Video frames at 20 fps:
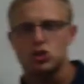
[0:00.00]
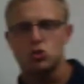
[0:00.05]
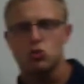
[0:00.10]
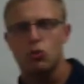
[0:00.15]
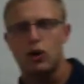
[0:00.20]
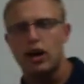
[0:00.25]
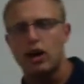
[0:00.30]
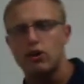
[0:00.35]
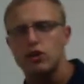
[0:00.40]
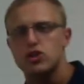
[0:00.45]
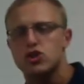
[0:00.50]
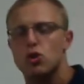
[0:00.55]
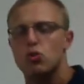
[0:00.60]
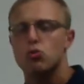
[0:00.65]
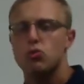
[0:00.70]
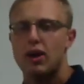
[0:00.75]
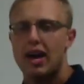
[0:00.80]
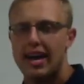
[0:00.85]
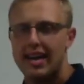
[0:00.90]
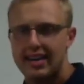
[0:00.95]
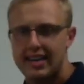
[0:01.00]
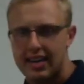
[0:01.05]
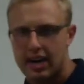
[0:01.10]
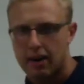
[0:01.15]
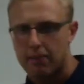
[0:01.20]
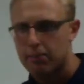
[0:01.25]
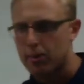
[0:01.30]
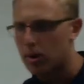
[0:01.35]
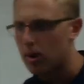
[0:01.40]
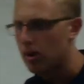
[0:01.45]
square is a red
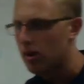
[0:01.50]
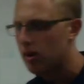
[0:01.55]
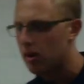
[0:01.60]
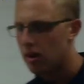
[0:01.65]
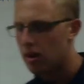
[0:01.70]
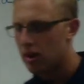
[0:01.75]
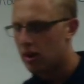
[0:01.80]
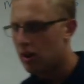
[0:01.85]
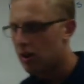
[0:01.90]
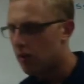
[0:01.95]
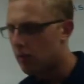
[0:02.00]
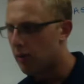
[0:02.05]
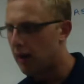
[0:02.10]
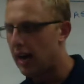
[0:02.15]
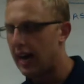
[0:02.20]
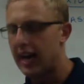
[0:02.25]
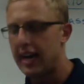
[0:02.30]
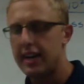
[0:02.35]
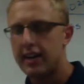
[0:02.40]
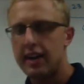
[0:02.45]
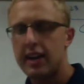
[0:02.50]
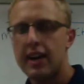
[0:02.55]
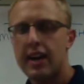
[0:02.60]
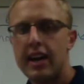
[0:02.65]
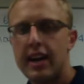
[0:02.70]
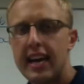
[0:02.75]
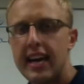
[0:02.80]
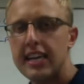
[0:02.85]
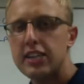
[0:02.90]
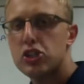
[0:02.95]
number, right?
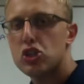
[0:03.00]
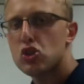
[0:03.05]
It's